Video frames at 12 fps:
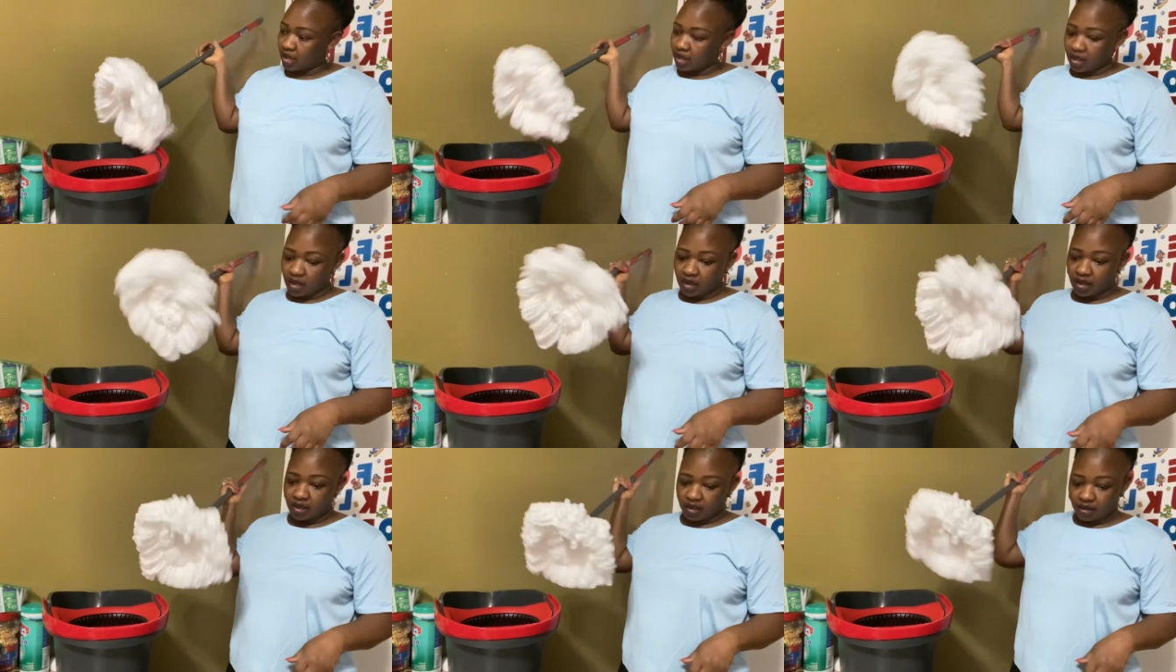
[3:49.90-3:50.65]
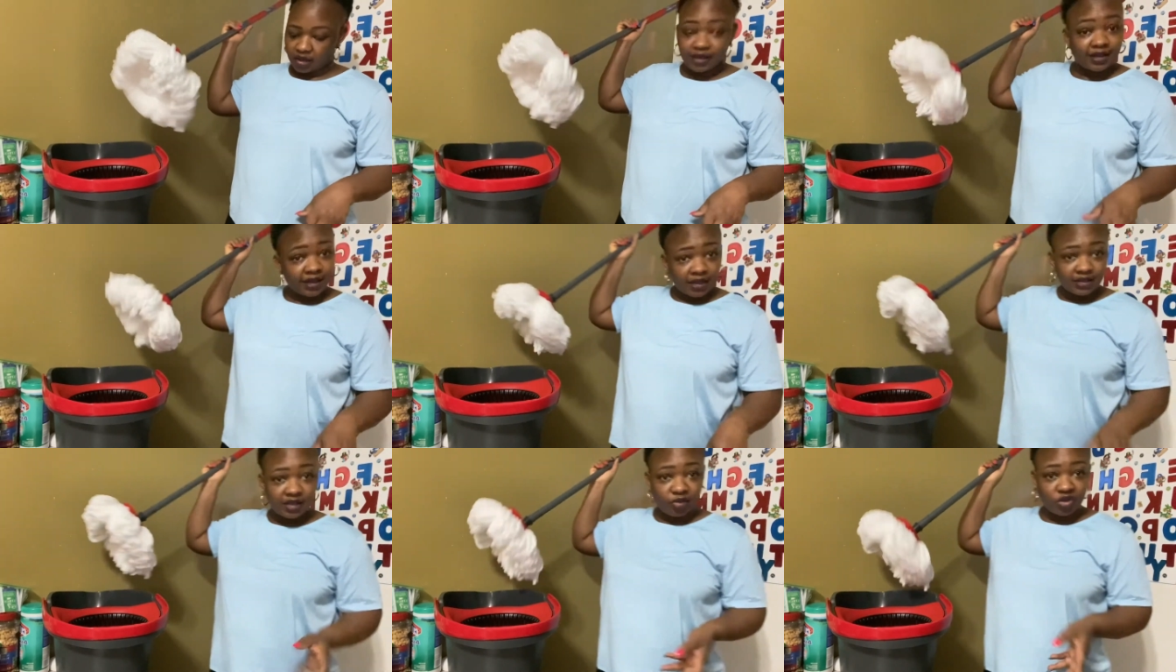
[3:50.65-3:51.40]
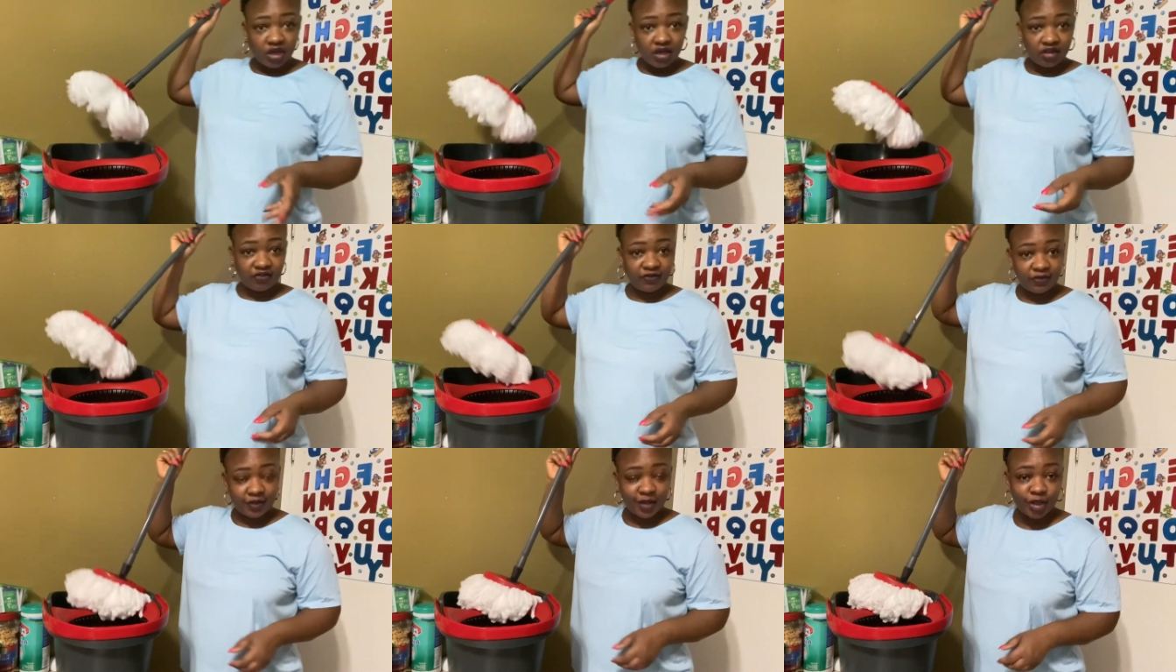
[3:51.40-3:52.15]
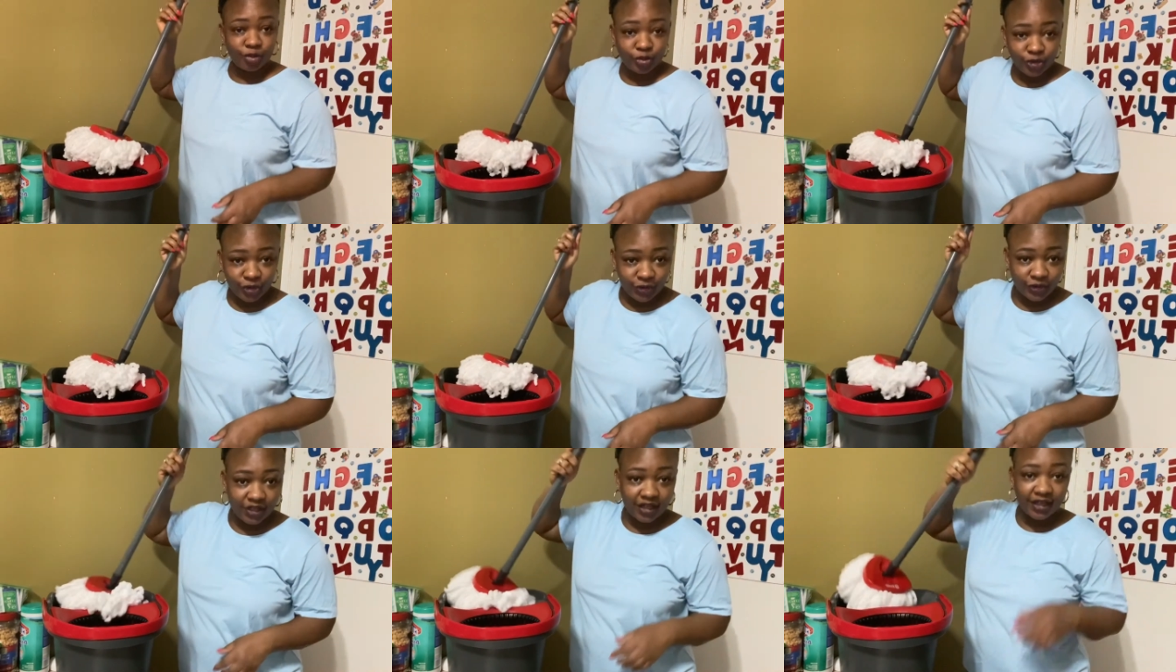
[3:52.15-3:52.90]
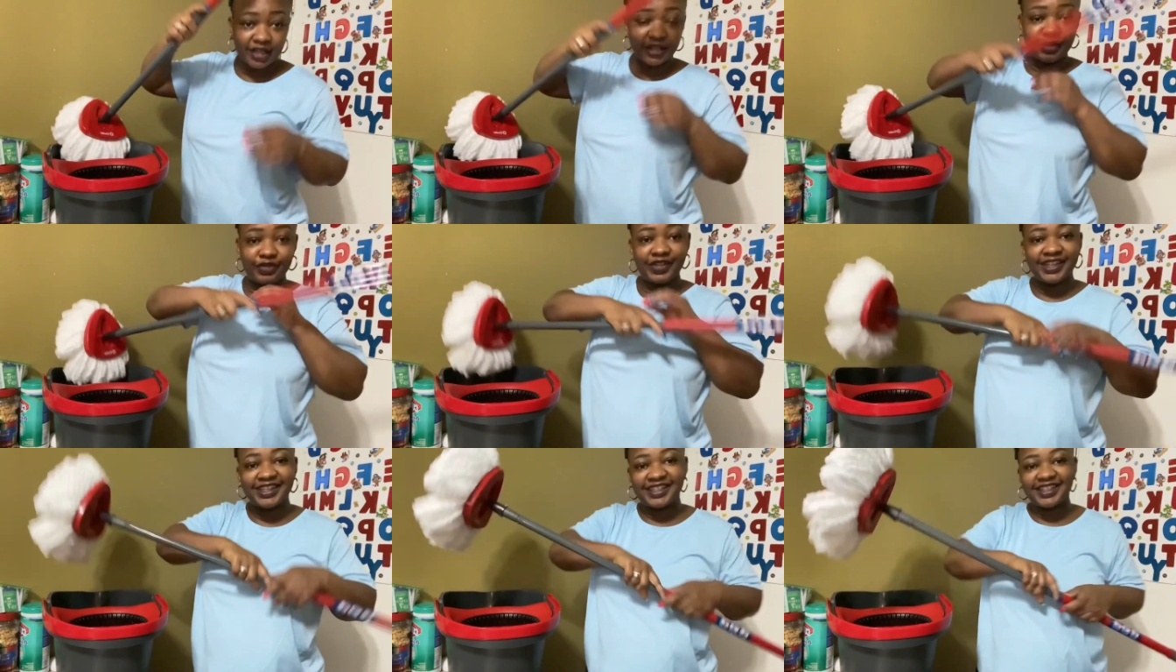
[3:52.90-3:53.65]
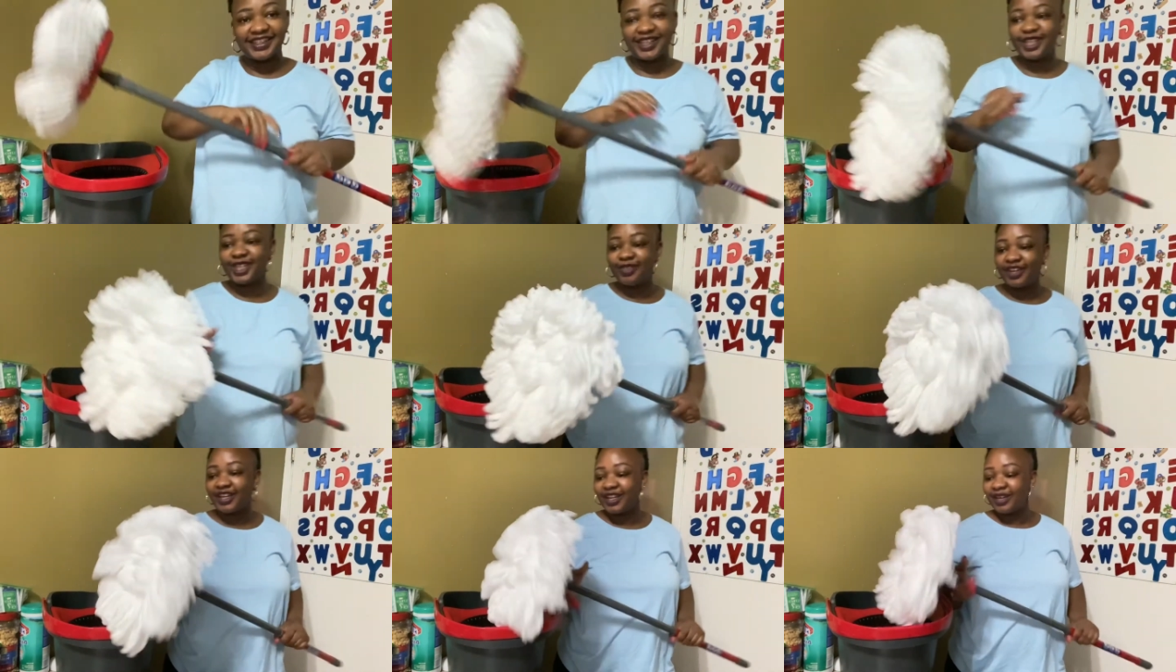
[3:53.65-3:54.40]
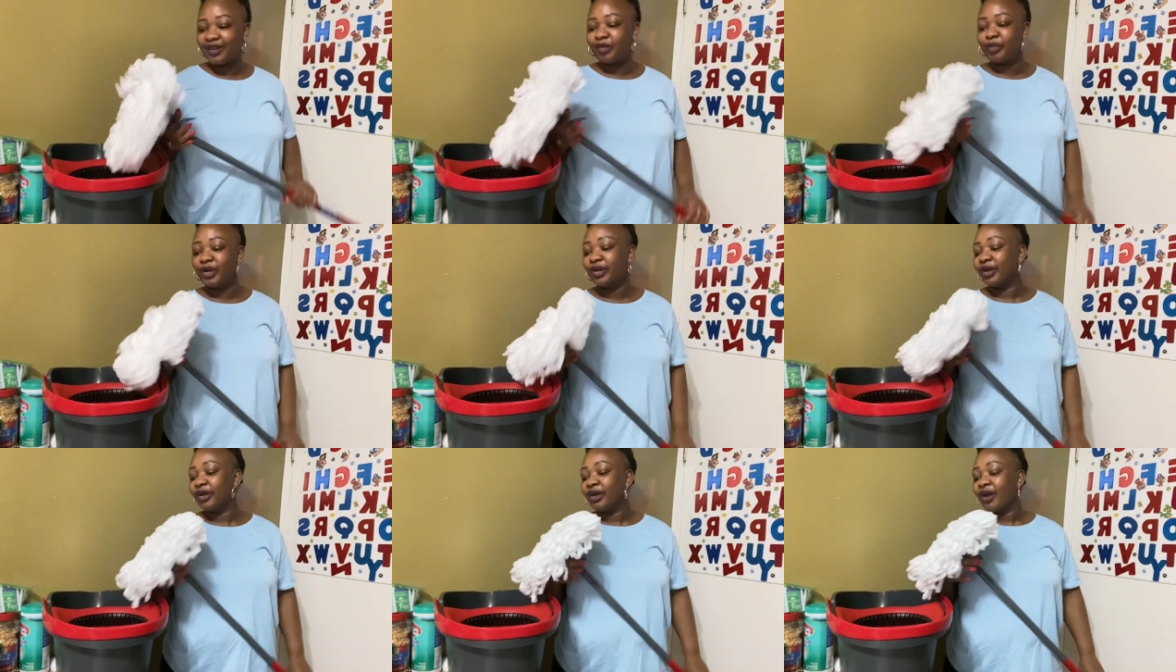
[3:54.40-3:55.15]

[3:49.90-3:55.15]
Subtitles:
And yes, I'm not in the mood of cleaning right now, but